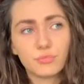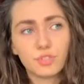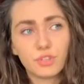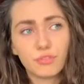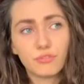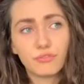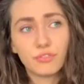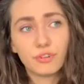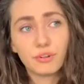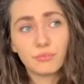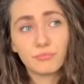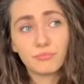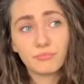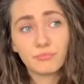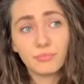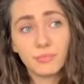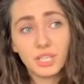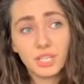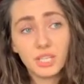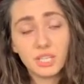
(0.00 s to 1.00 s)
for
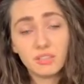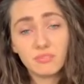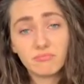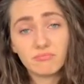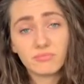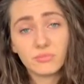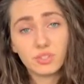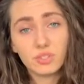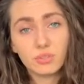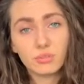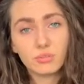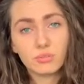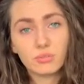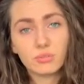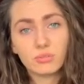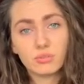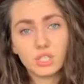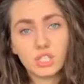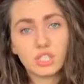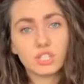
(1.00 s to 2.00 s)
me,
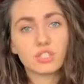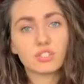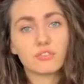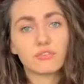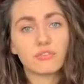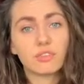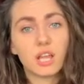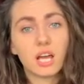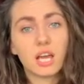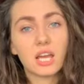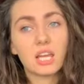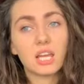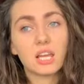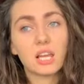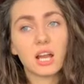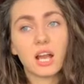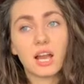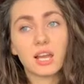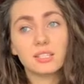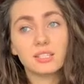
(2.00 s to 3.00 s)
2 years of flying,
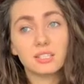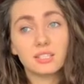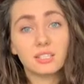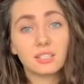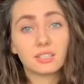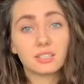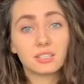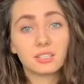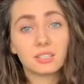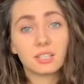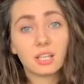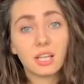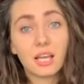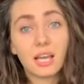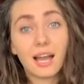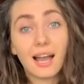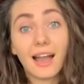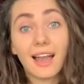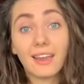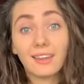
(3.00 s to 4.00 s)
I
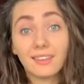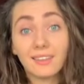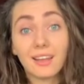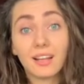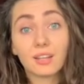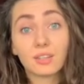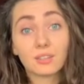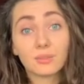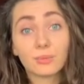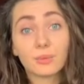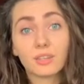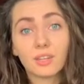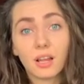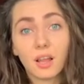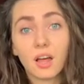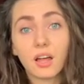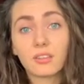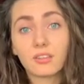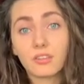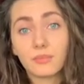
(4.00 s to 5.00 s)
dealt with a
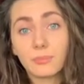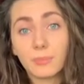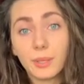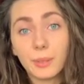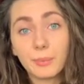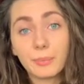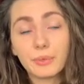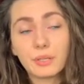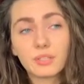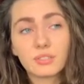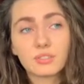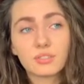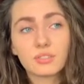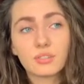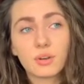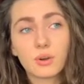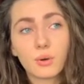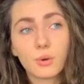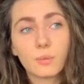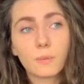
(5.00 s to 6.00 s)
lot of people,
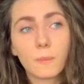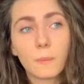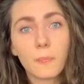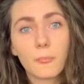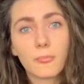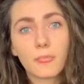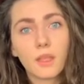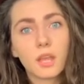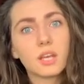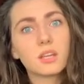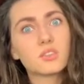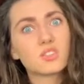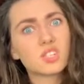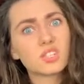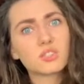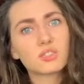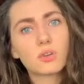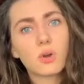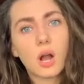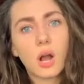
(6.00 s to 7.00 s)
so
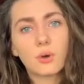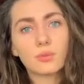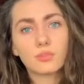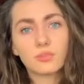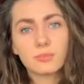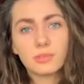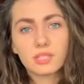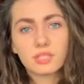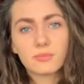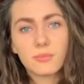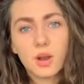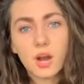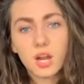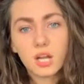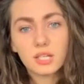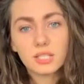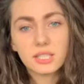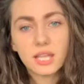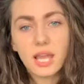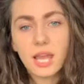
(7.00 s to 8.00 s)
just know how to be
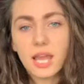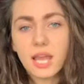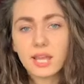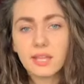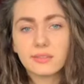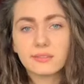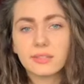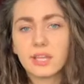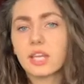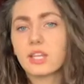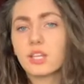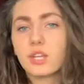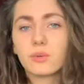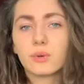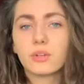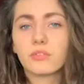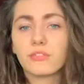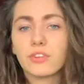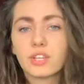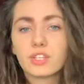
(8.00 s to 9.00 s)
smart, and then you
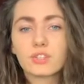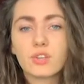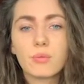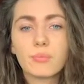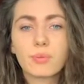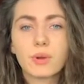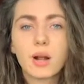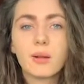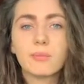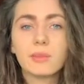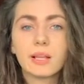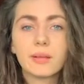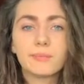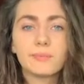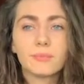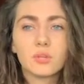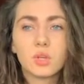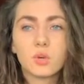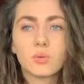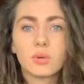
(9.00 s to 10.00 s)
will face no problem.
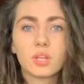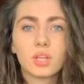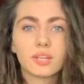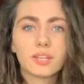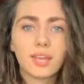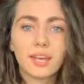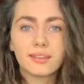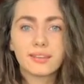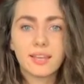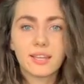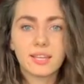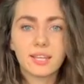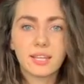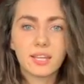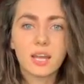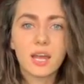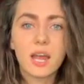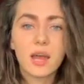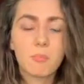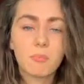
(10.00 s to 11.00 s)
You will not get any
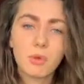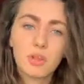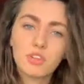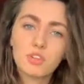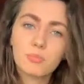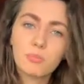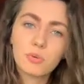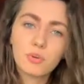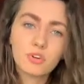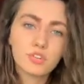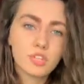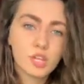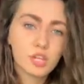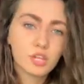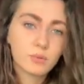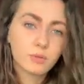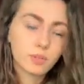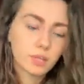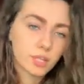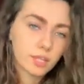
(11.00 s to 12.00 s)
bad report and
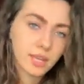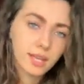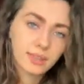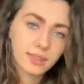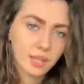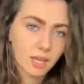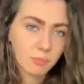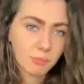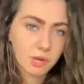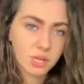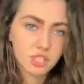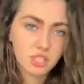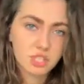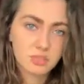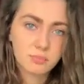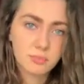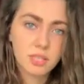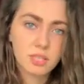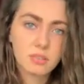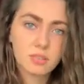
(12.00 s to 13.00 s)
you will not get any
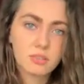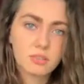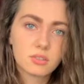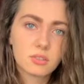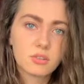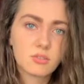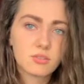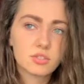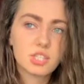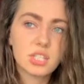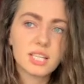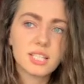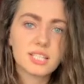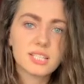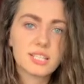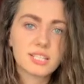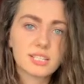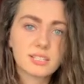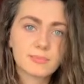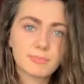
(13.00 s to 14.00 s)
punishment. So
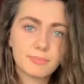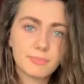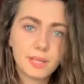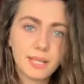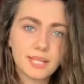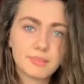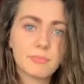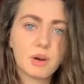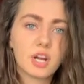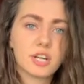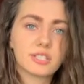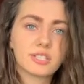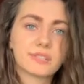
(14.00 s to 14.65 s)
just play smart.